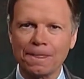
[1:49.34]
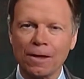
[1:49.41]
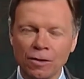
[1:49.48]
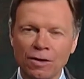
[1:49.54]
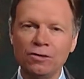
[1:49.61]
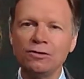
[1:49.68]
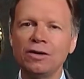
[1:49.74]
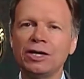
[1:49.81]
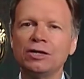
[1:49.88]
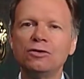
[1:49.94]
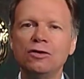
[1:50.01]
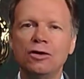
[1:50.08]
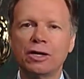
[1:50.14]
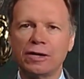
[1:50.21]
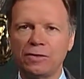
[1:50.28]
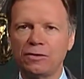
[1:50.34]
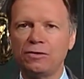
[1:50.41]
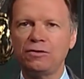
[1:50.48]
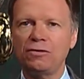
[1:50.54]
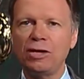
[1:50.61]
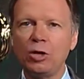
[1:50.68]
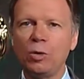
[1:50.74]
Let's take a look at the
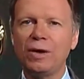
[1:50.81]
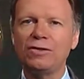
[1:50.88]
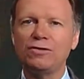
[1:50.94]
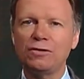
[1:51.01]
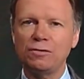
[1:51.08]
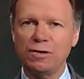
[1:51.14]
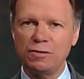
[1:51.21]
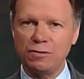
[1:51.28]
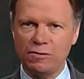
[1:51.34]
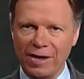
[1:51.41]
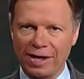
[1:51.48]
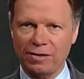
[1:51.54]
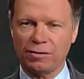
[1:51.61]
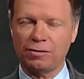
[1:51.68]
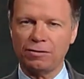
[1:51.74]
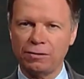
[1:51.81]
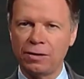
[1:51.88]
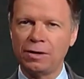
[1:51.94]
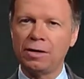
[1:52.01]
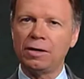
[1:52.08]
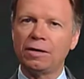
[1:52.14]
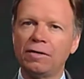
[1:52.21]
sequence of events
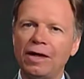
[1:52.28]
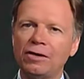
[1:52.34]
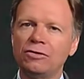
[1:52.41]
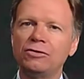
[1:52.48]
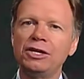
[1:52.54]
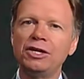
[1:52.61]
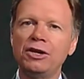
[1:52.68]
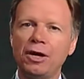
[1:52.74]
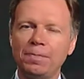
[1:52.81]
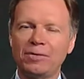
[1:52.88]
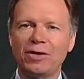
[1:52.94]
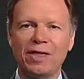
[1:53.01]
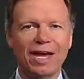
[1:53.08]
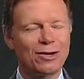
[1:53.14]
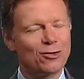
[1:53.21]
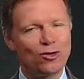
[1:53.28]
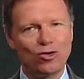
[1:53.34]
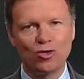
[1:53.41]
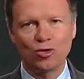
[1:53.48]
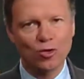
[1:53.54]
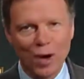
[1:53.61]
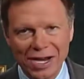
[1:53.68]
that lead up to that
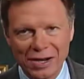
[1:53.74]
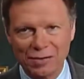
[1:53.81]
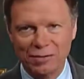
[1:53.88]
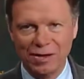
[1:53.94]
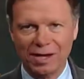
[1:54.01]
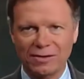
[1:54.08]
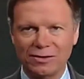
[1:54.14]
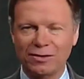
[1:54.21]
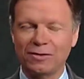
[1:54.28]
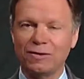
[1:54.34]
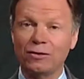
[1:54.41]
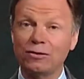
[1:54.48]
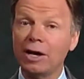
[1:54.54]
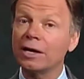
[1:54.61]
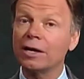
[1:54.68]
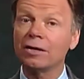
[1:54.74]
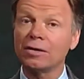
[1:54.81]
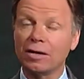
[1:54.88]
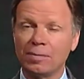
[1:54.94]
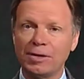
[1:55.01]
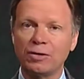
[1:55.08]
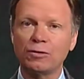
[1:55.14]
great event, the second
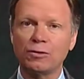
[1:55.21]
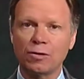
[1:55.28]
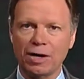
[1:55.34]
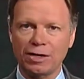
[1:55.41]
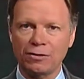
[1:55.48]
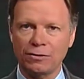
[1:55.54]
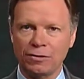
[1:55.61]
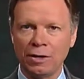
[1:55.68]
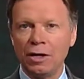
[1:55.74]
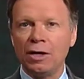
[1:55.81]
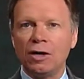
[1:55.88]
coming of Christ.